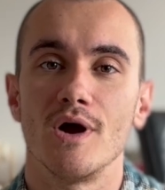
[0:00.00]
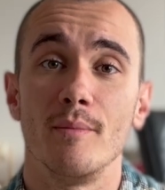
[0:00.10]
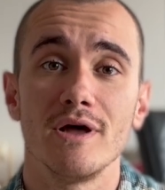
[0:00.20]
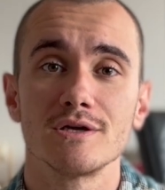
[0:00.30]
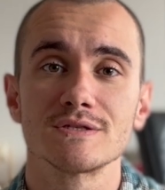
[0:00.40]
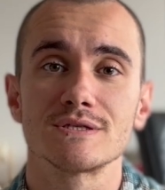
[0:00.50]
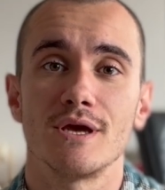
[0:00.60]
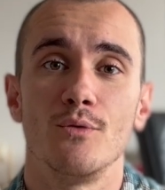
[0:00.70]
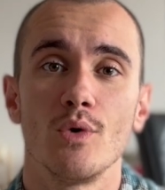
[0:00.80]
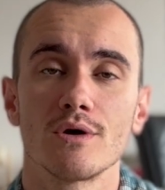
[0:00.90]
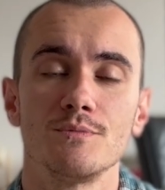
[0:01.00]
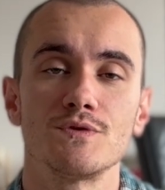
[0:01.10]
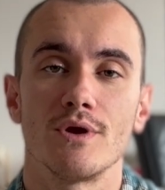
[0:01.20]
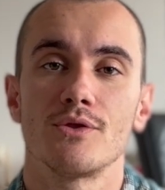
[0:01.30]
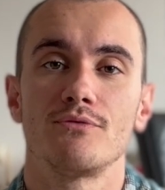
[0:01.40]
I'm Alex and welcome
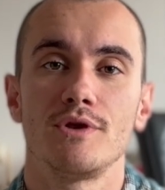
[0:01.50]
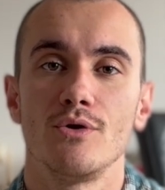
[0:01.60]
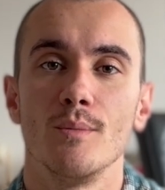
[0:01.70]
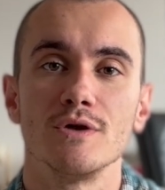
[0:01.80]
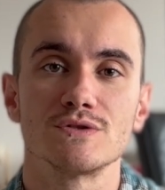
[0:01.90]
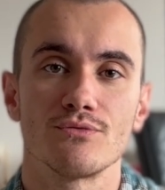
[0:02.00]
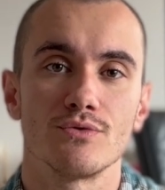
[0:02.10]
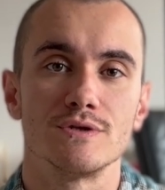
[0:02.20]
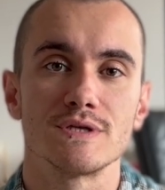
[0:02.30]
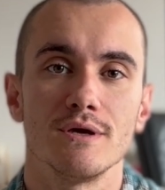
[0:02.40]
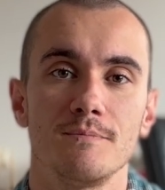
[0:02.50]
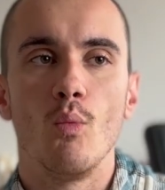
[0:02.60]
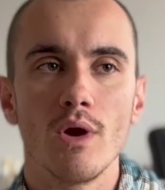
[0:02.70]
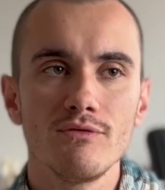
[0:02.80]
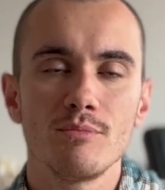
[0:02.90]
to another video about software design.
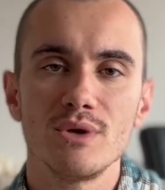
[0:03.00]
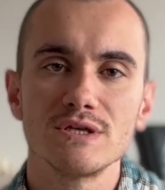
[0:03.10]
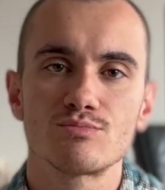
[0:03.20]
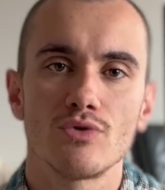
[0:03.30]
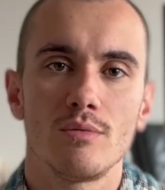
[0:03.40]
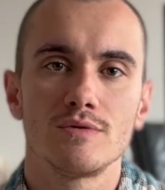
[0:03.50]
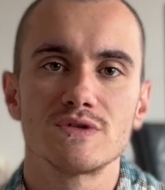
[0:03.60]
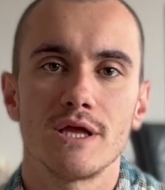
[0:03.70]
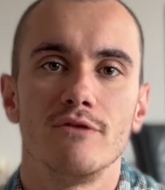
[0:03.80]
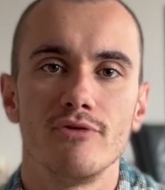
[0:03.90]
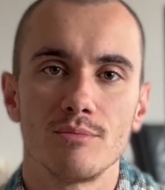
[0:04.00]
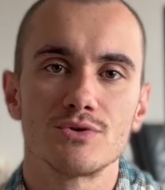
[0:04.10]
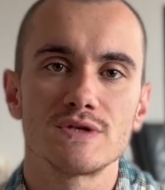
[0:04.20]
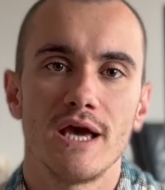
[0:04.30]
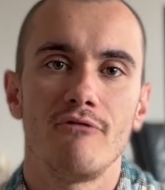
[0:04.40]
One of the biggest problems that
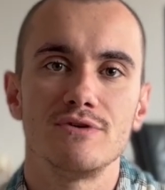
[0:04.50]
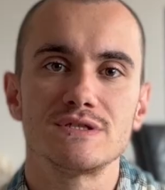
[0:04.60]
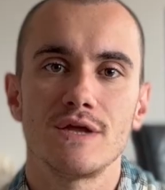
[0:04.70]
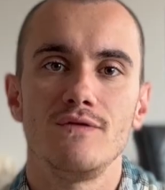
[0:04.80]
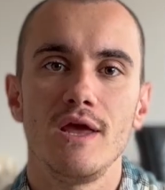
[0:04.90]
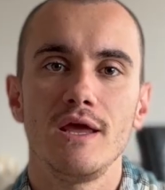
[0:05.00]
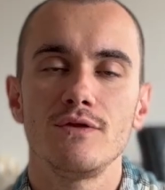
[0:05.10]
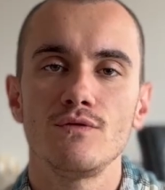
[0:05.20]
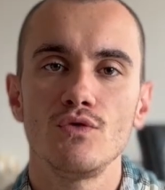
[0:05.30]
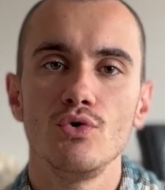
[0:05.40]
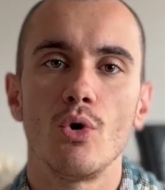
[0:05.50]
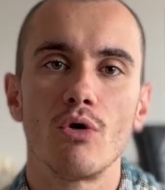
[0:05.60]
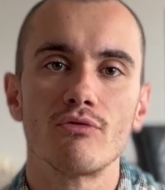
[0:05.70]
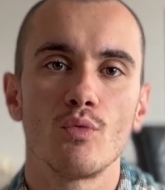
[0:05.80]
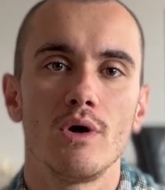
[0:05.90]
developers have is that they get too
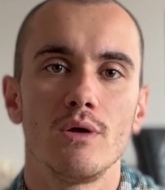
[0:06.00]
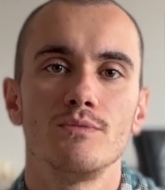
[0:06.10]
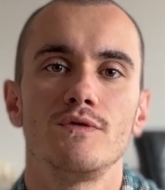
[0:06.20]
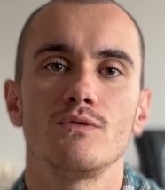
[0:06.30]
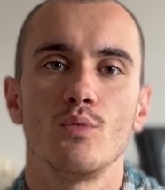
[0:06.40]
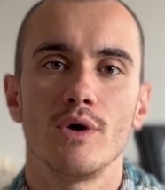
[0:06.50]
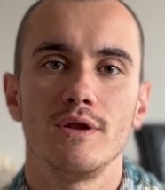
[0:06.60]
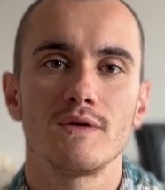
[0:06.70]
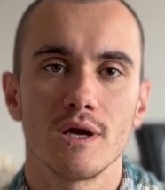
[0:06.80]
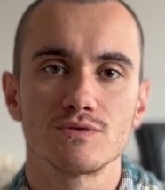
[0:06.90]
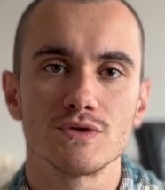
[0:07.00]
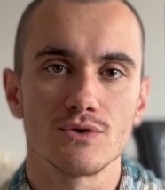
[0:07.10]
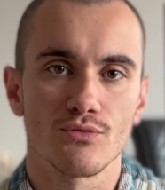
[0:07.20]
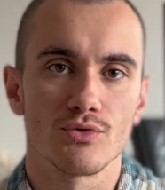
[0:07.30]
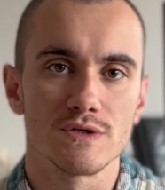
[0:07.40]
overwhelmed when it comes to
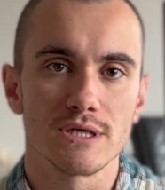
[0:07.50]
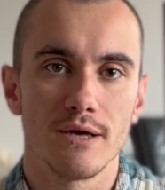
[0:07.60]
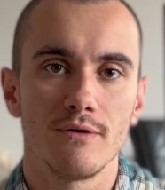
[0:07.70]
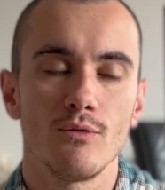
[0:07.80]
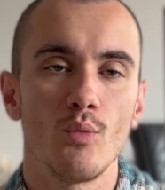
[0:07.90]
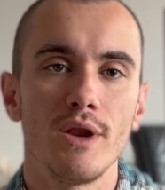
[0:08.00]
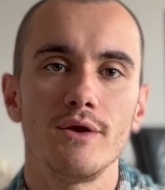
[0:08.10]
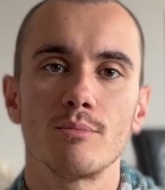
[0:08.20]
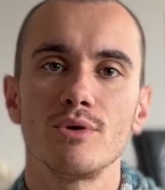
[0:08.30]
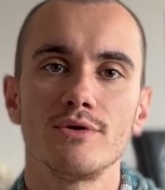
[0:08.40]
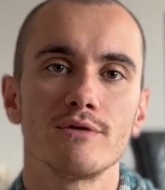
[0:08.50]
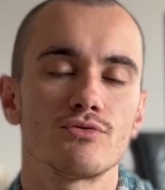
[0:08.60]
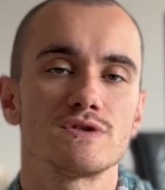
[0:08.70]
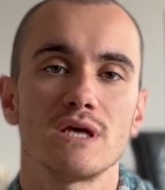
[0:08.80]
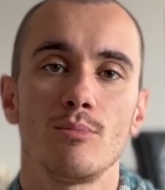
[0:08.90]
software design. When they're building,
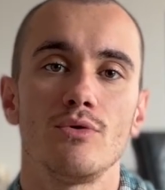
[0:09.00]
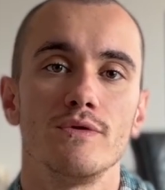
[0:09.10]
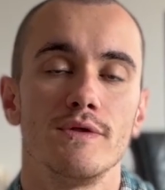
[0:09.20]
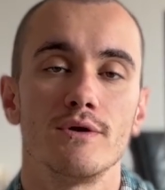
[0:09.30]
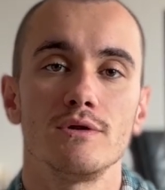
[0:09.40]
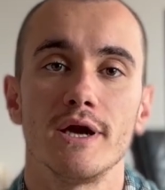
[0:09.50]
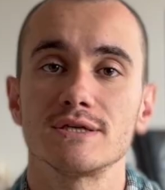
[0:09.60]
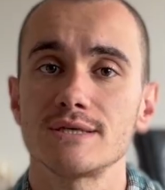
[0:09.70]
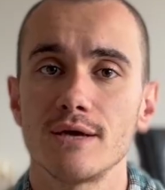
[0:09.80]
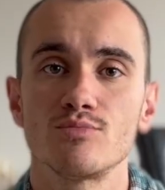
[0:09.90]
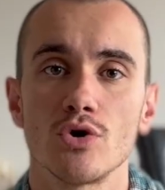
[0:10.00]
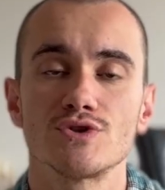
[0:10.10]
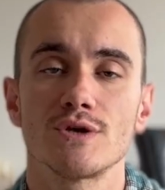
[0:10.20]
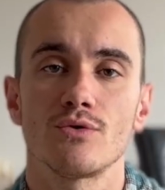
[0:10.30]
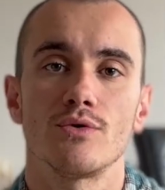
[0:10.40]
for example, their like side
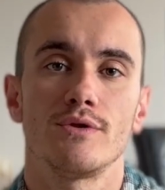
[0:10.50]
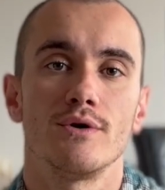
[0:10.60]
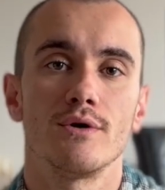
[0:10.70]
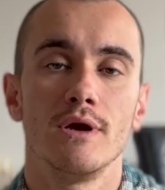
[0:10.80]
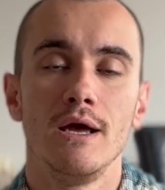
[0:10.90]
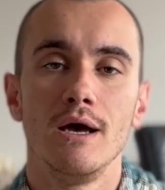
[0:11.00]
project or their